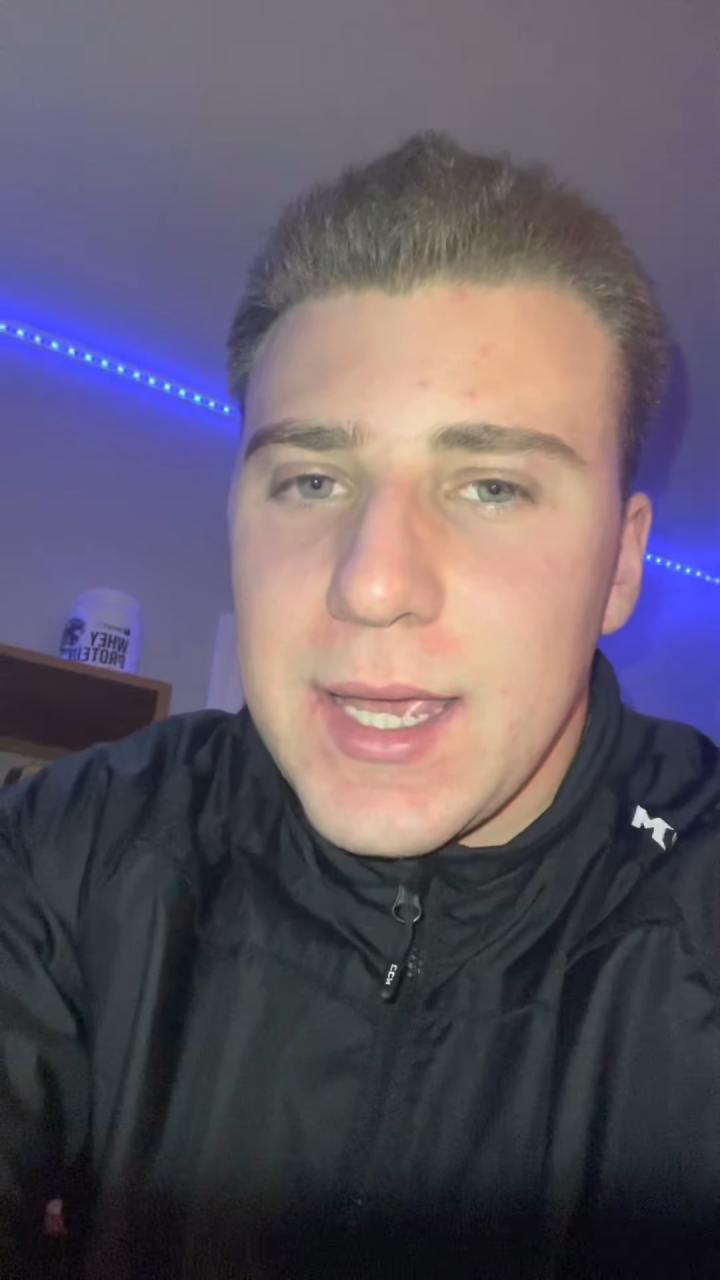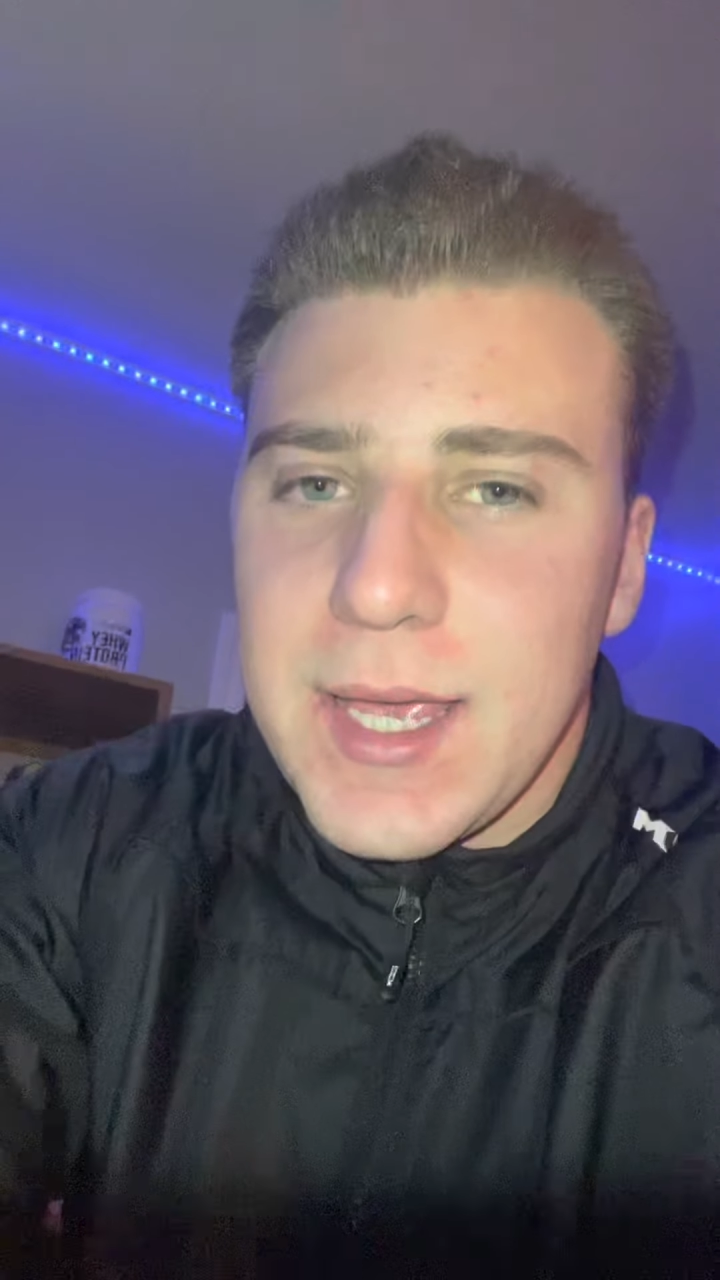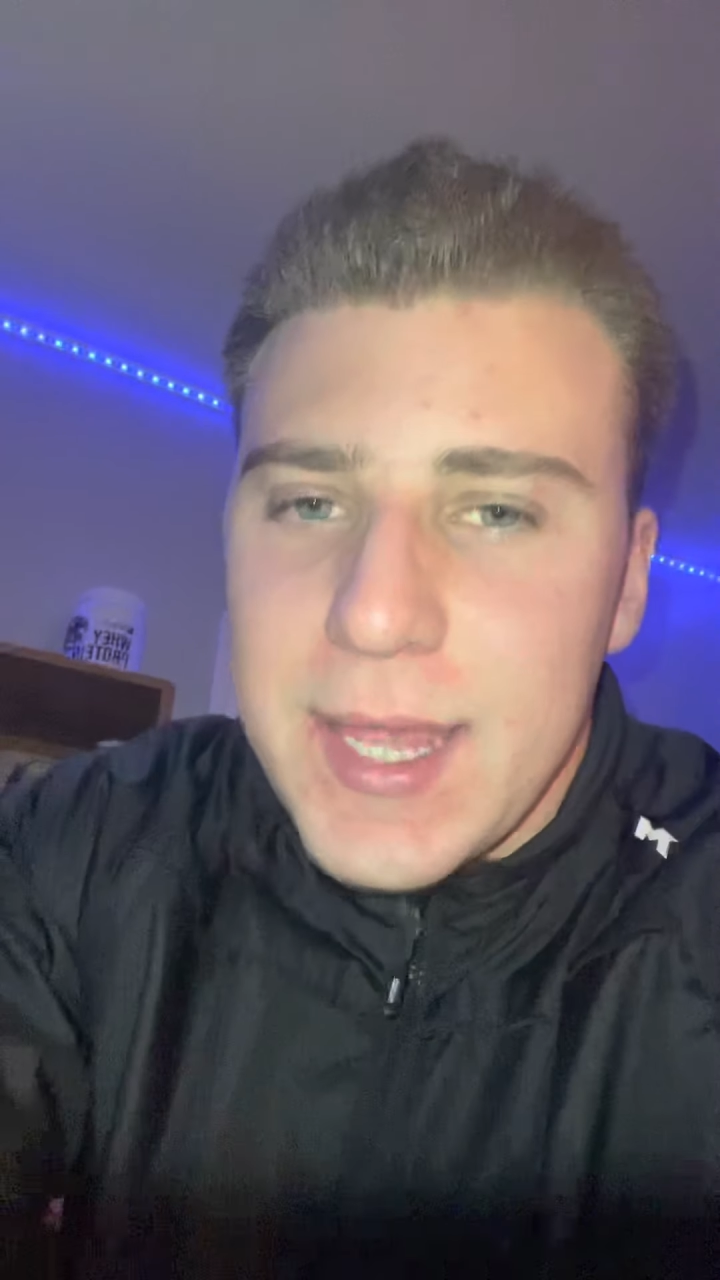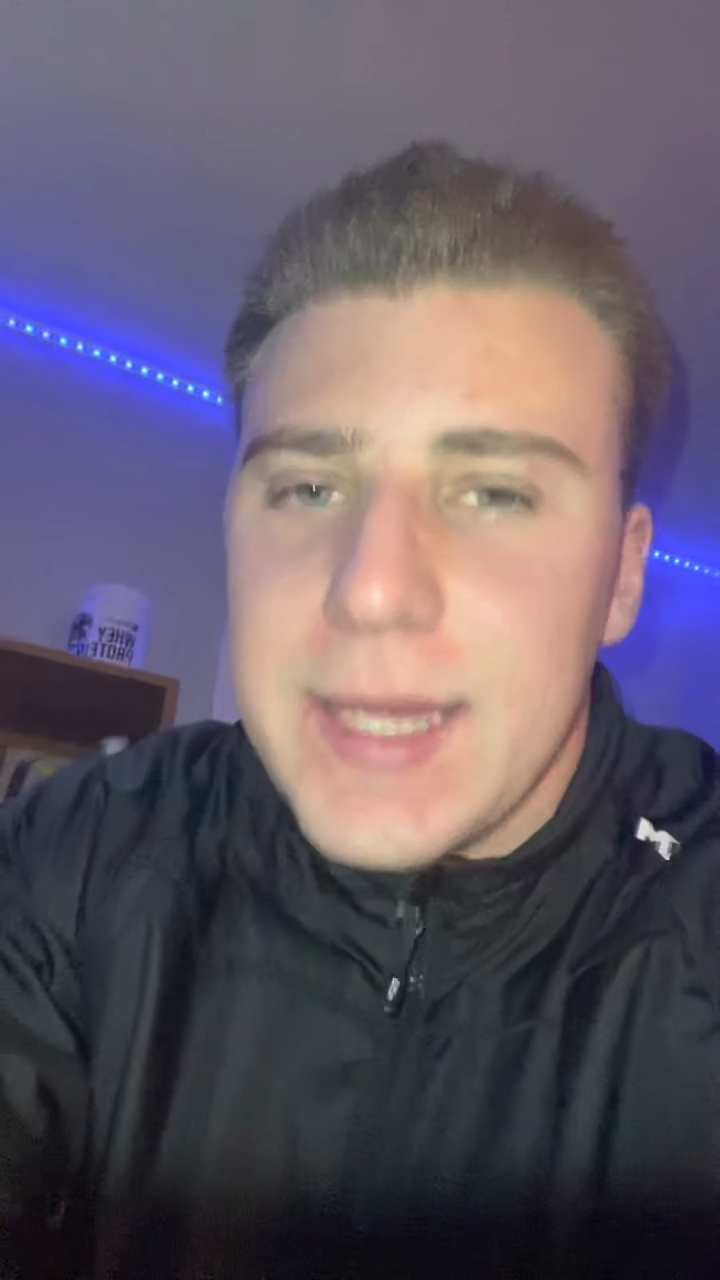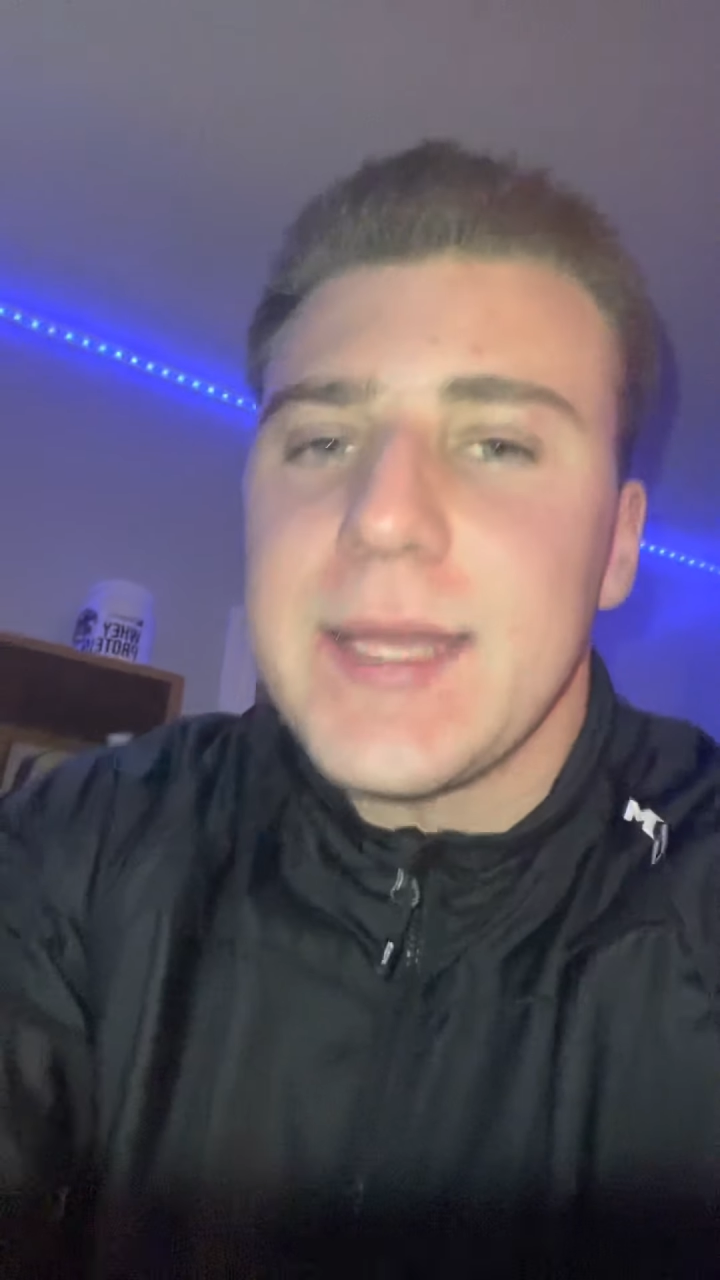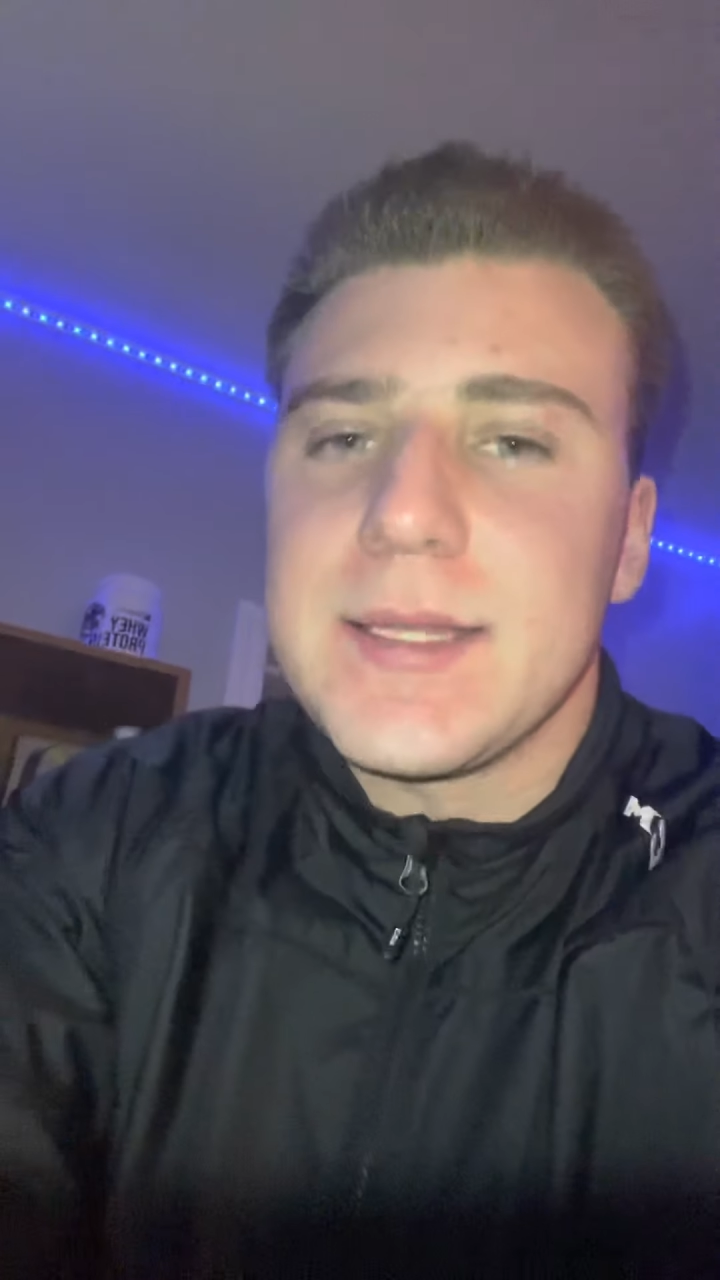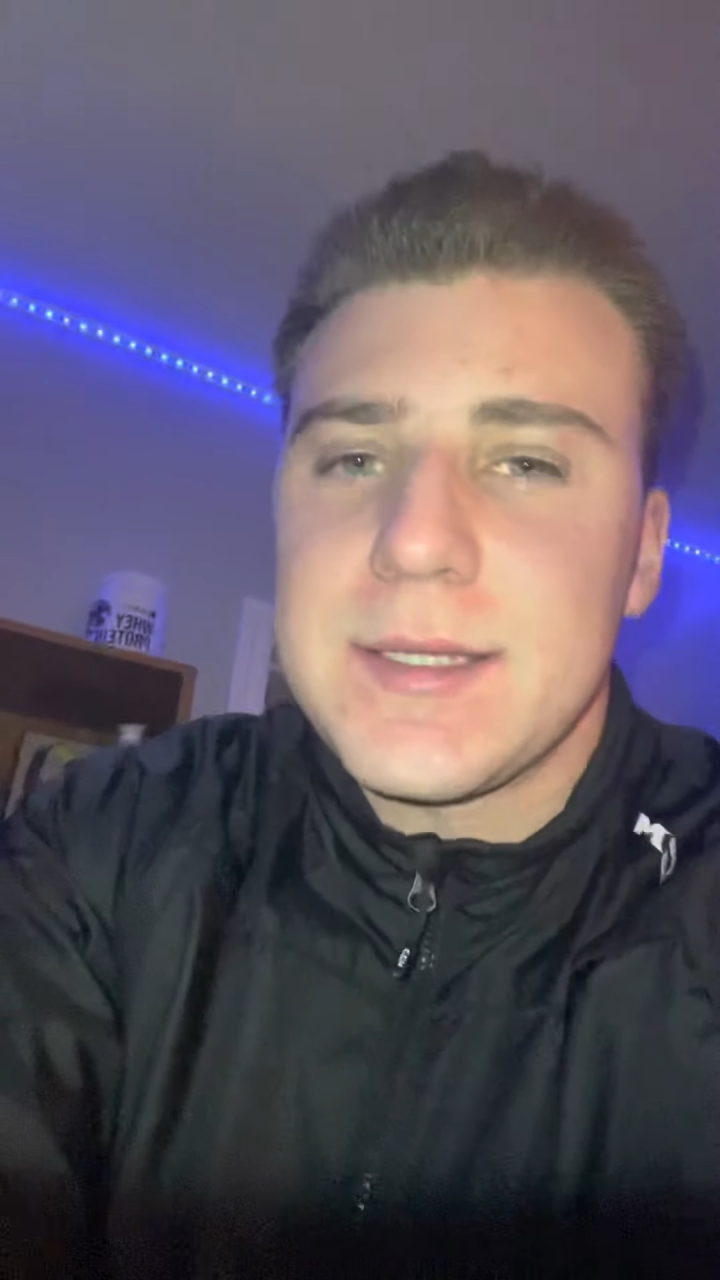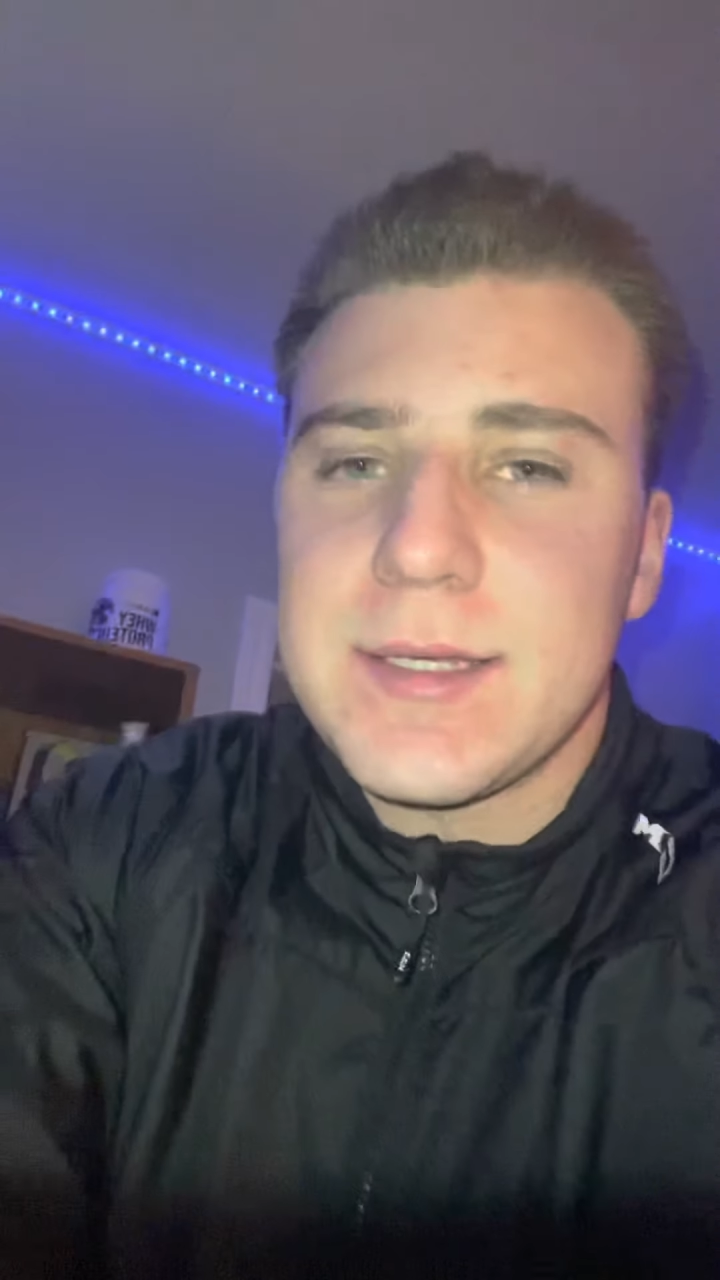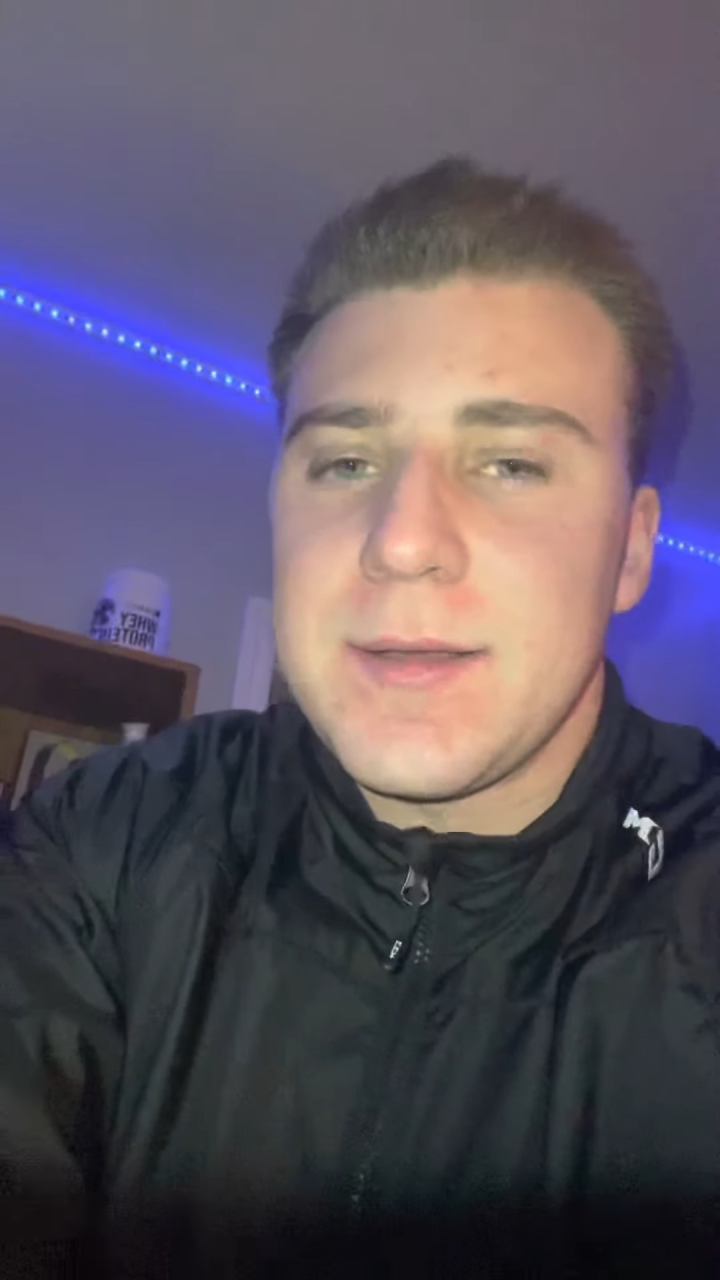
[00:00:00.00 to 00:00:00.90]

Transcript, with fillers: hate it